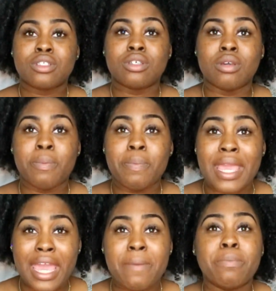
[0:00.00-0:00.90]
to
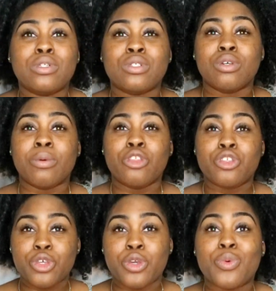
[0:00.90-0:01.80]
be able to
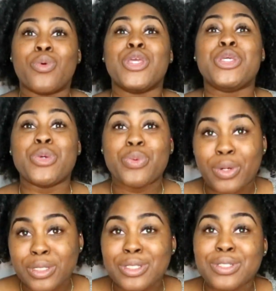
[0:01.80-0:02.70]
do what you
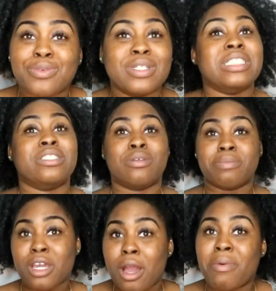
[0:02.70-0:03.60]
want to do, which is to
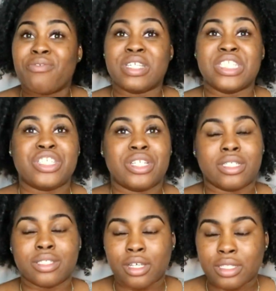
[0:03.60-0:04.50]
become a physician
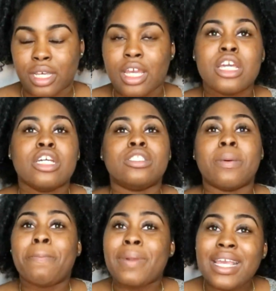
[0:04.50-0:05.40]
associate.
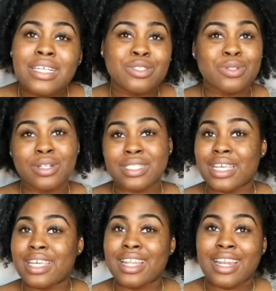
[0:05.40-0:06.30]
So please do not
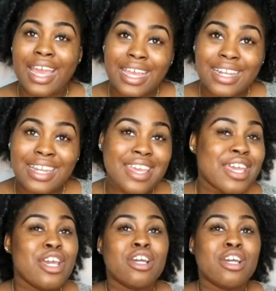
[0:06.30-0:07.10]
take it lightly.